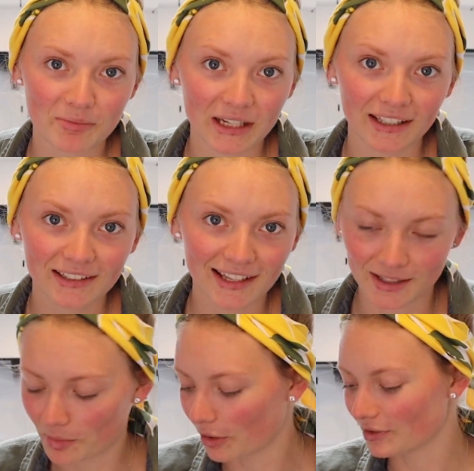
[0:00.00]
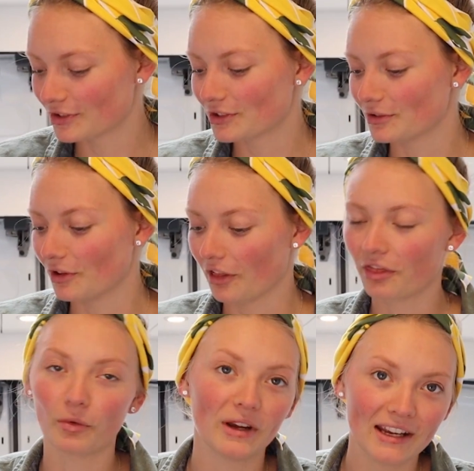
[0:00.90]
speeds as opposed to the
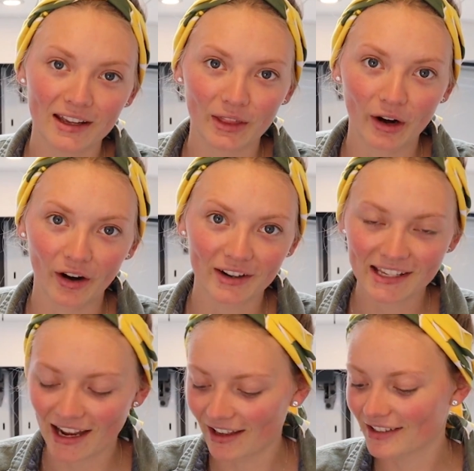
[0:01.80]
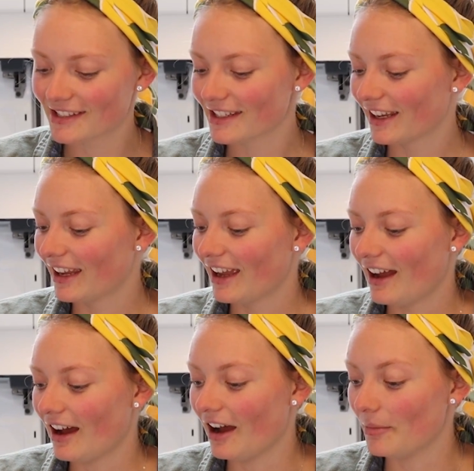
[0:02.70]
3 that ours has.
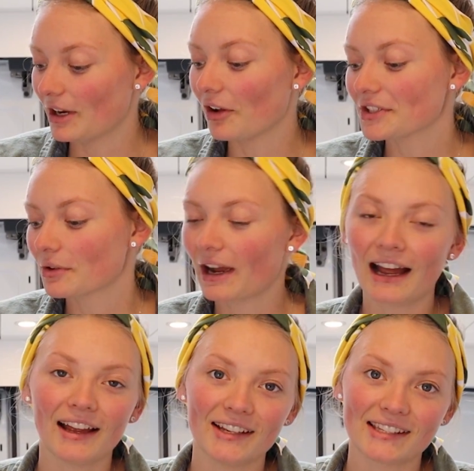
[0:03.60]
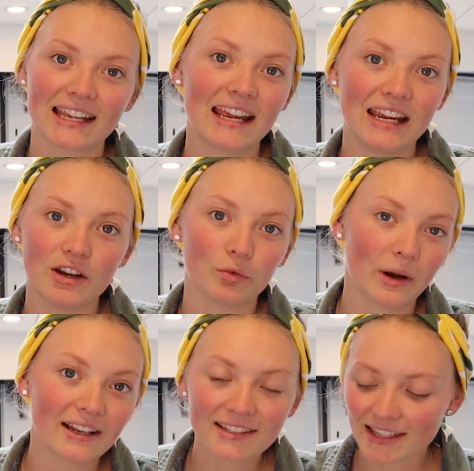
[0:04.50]
It also has a
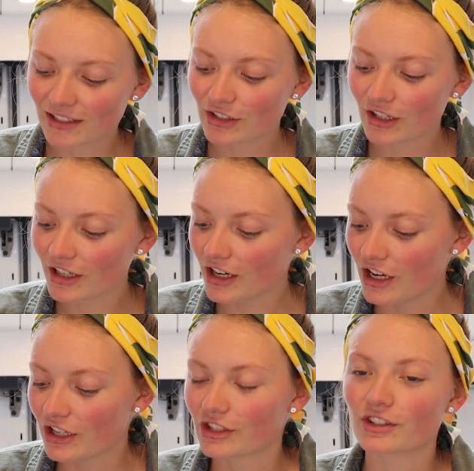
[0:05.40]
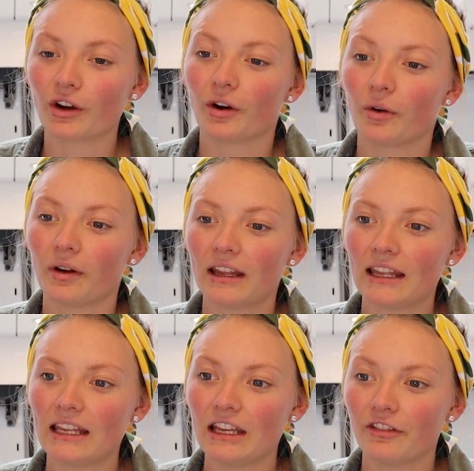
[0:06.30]
rain sensor, so
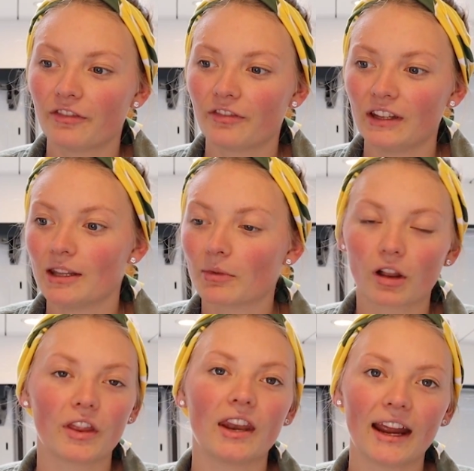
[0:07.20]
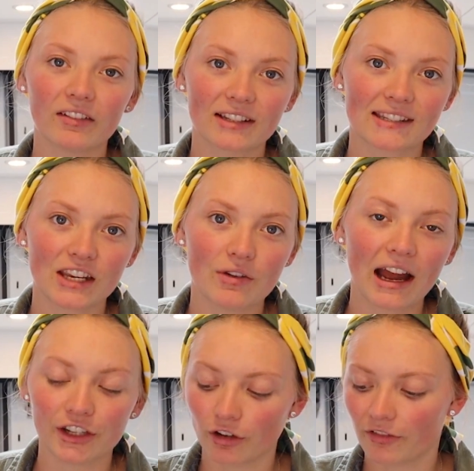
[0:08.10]
if in the middle of the night, let's say you
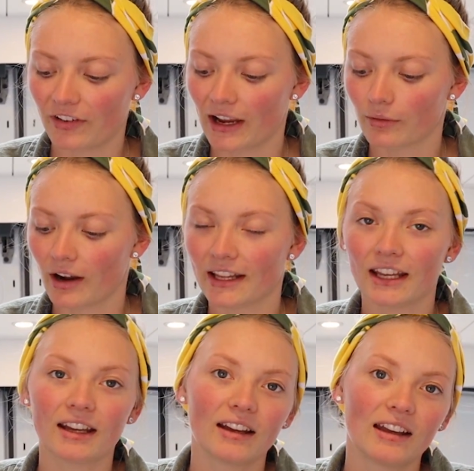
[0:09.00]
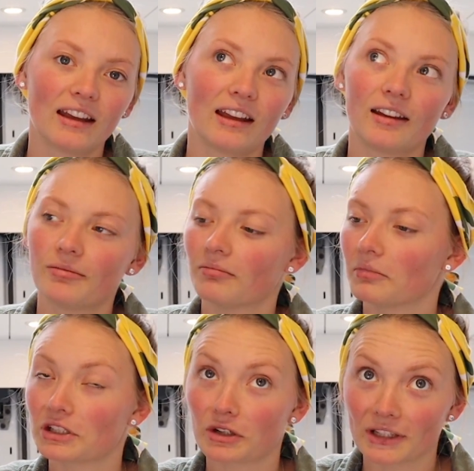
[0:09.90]
had your fan running, let
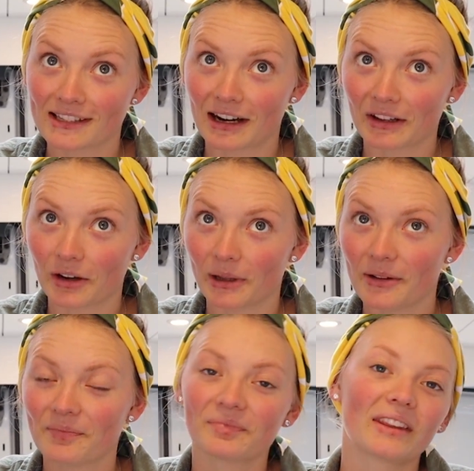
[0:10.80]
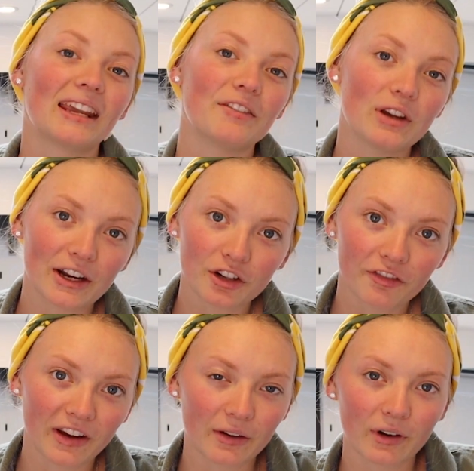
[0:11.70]
me turn this down a little bit. If you had your
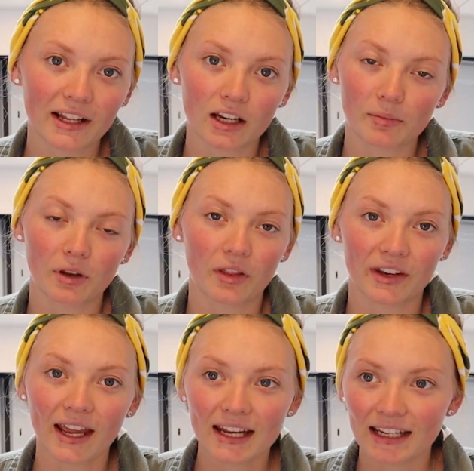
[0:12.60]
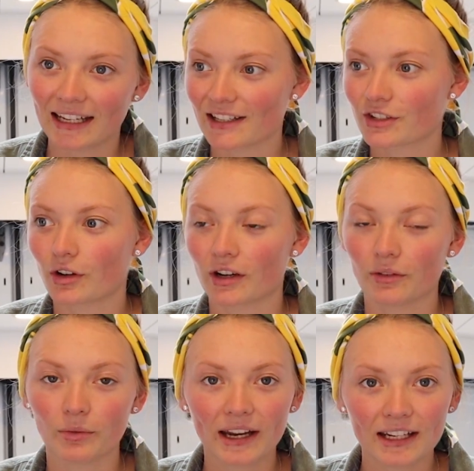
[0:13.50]
fan running in the middle of the night and it
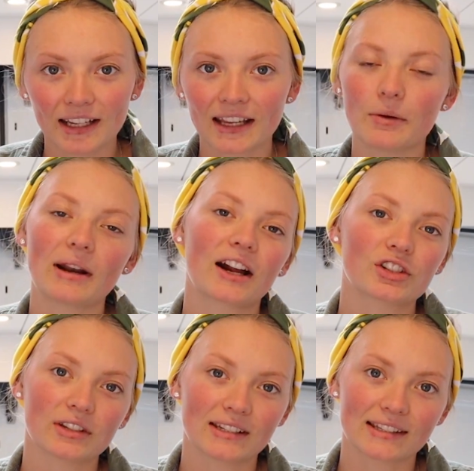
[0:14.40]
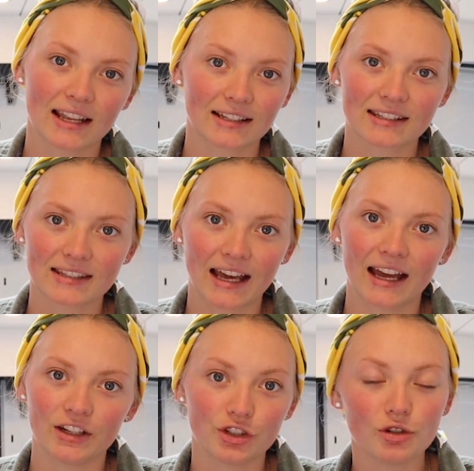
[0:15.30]
started raining, it would actually sense
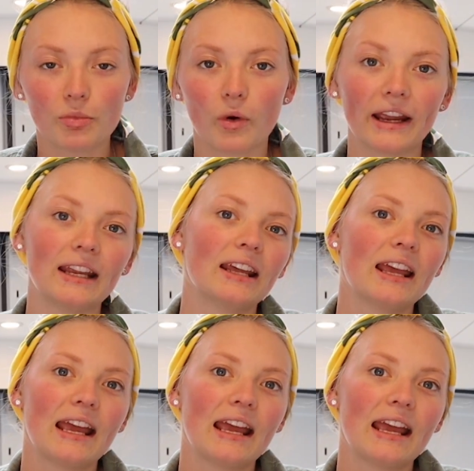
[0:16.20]
that dew point